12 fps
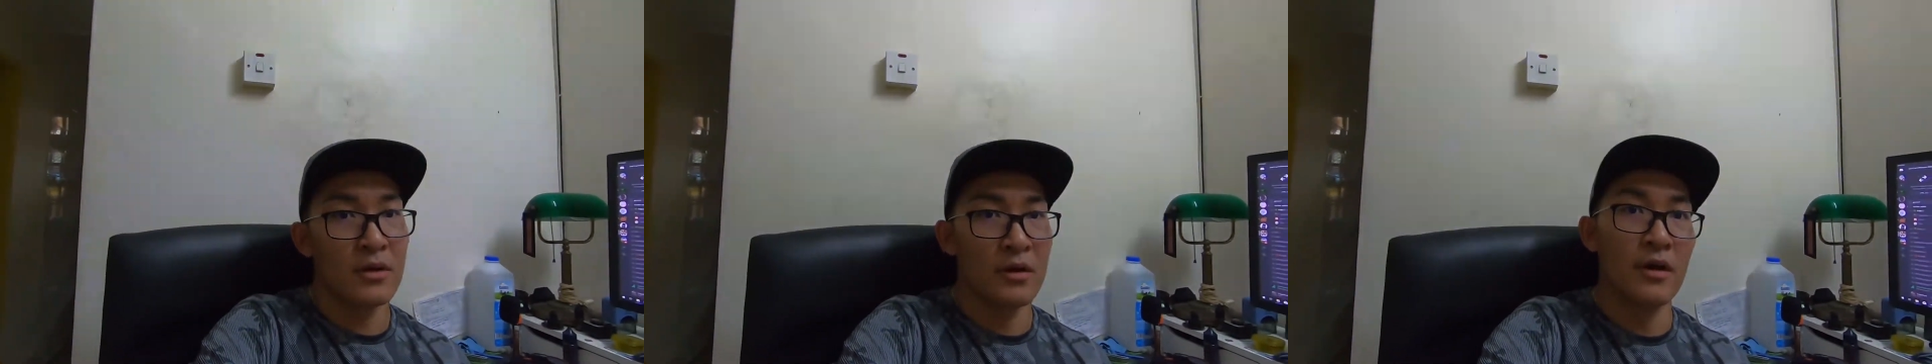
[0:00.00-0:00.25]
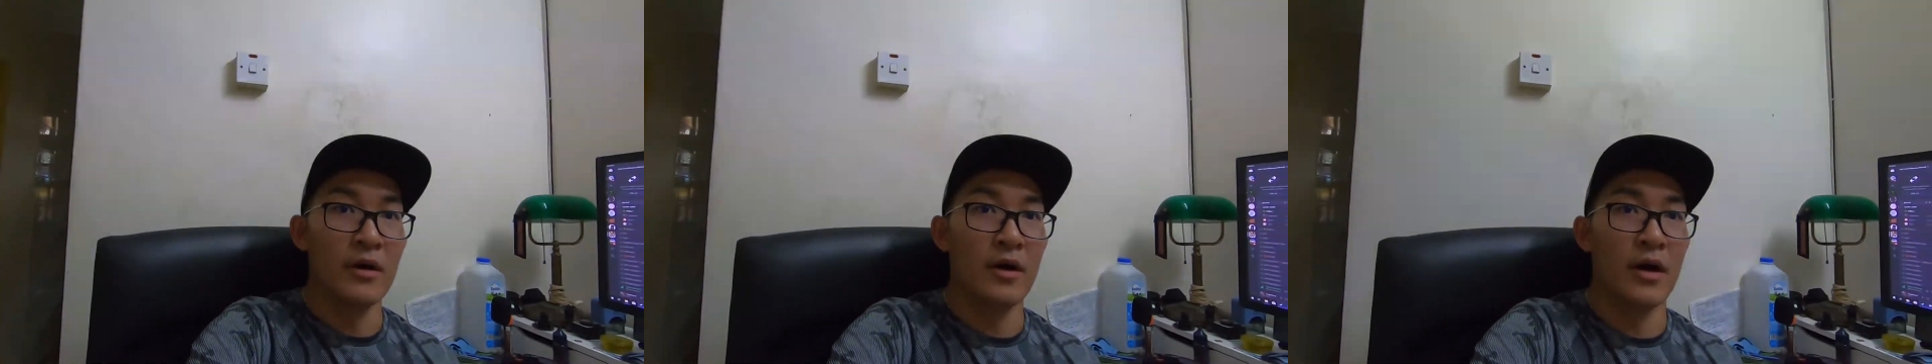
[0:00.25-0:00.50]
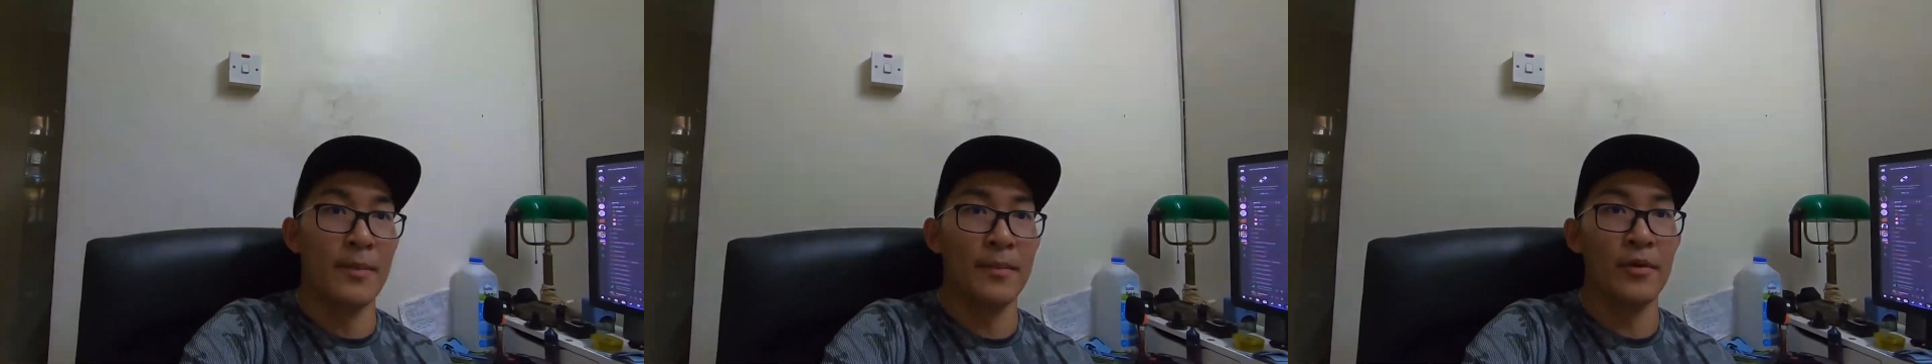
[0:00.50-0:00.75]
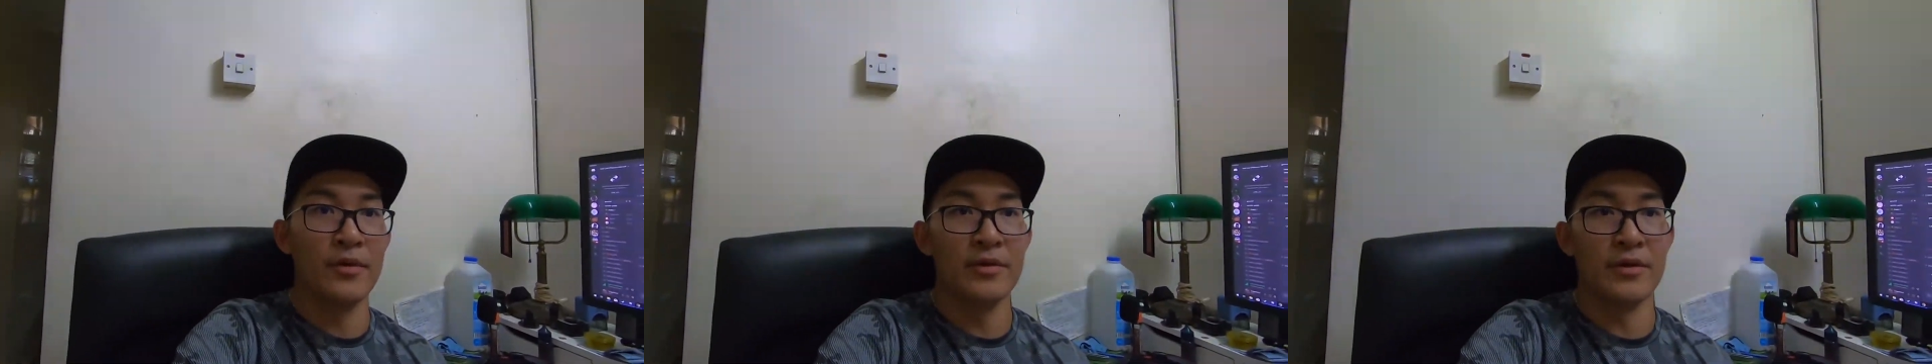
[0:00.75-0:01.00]
uh,
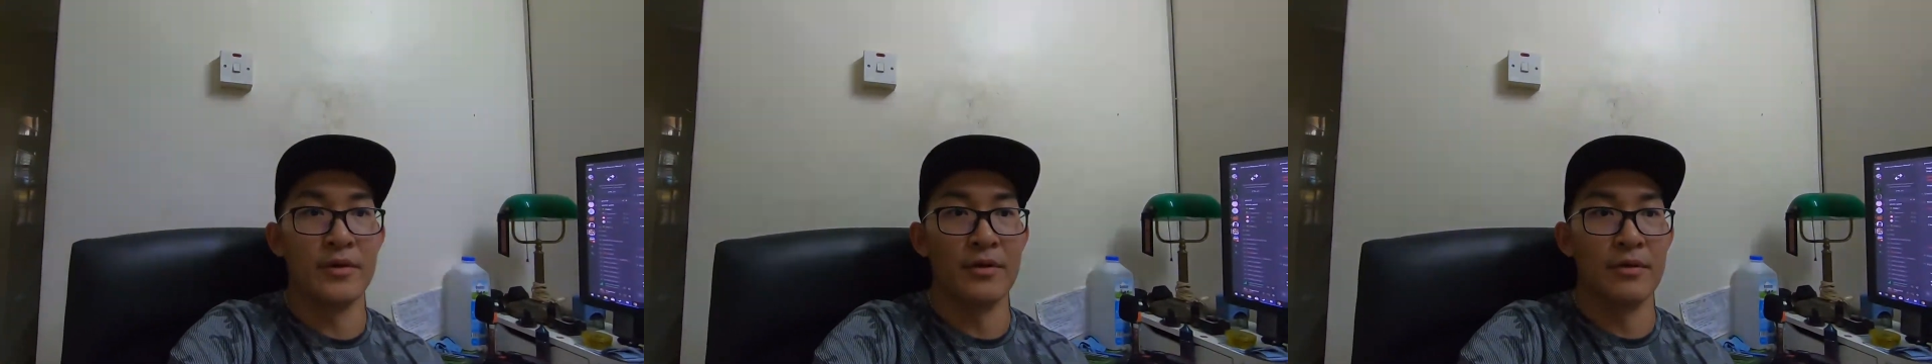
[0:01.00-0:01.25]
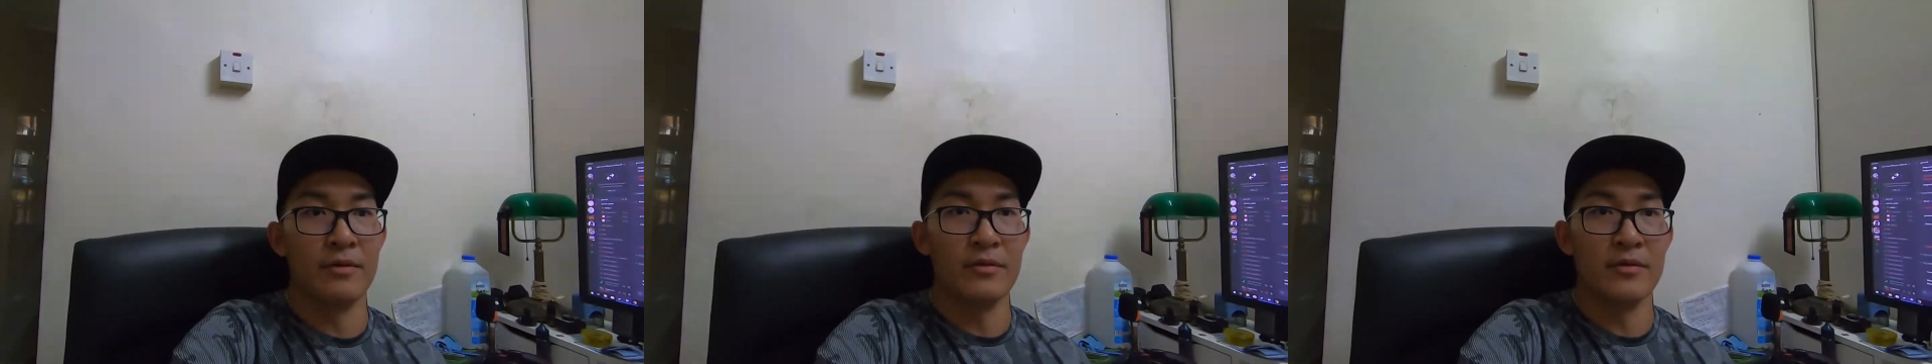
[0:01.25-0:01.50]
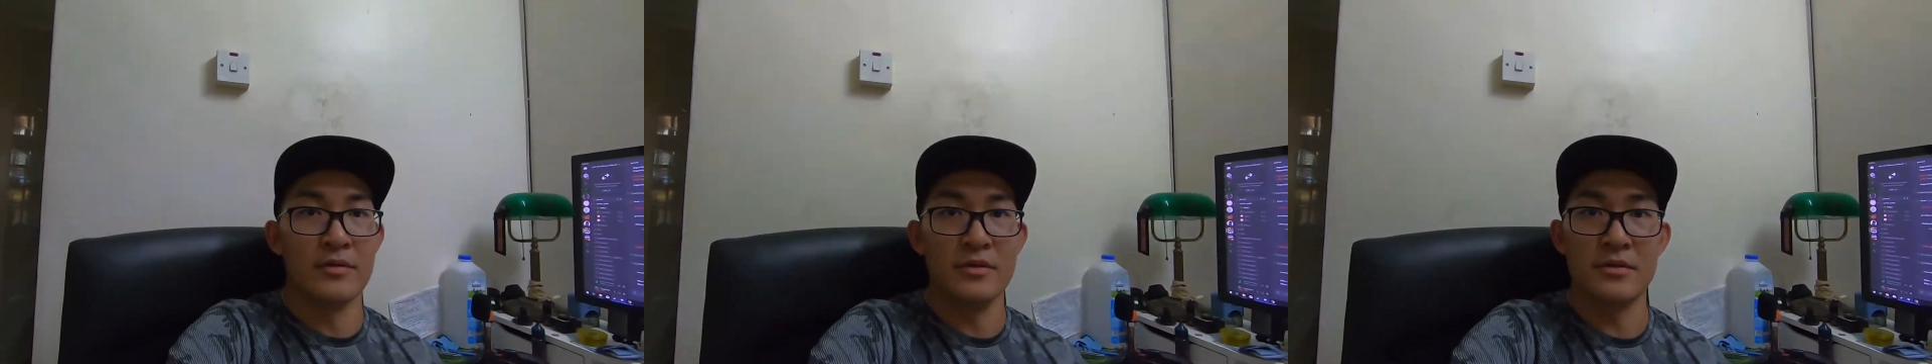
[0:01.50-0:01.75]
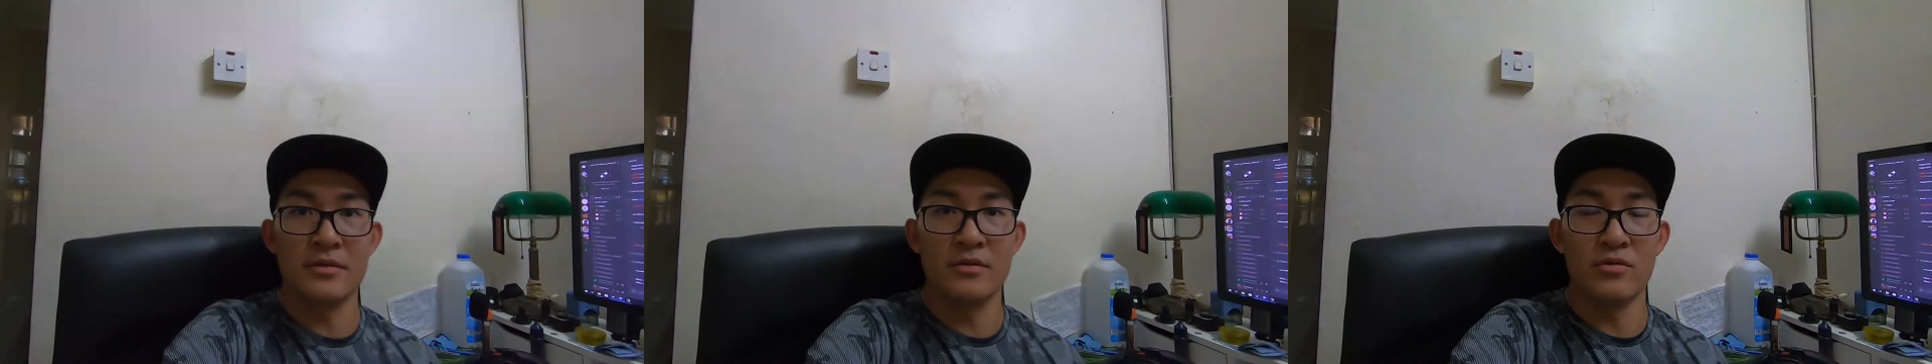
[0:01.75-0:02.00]
I'm gonna
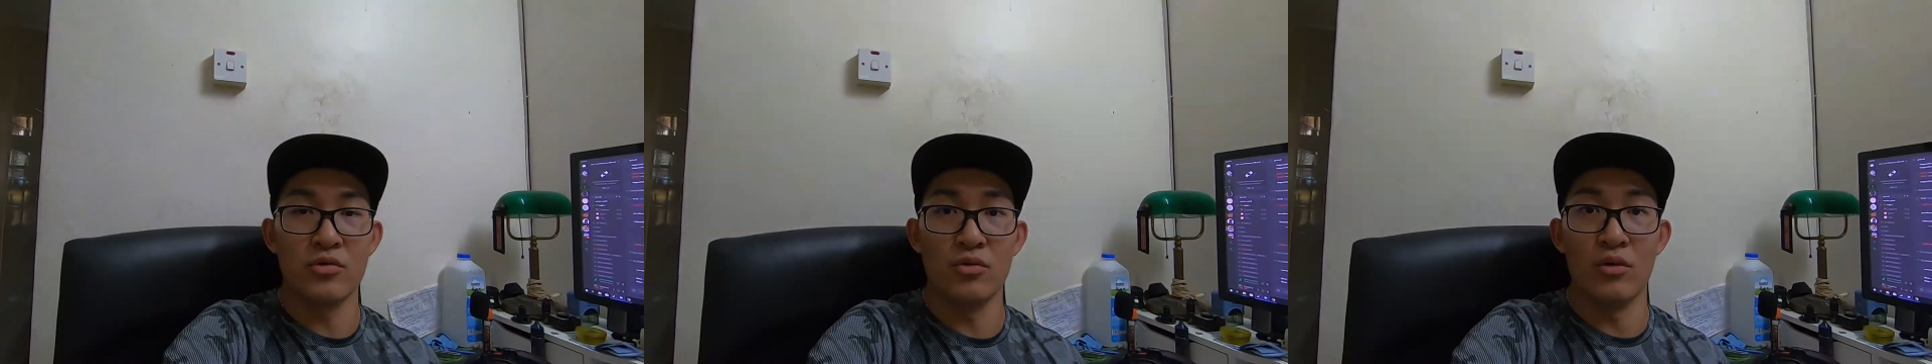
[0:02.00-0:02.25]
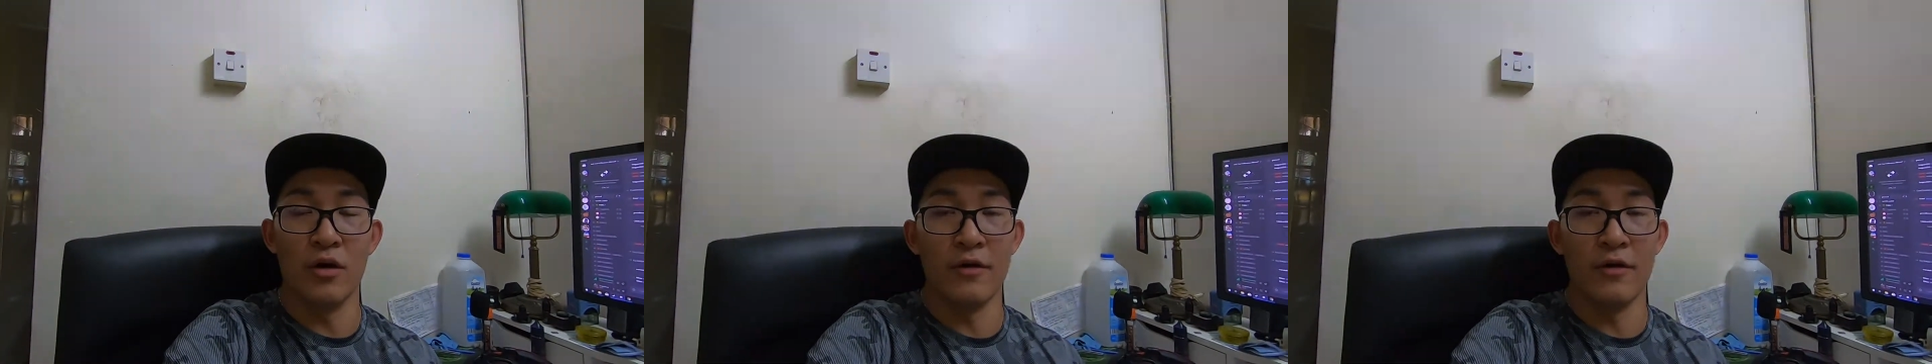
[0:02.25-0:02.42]
do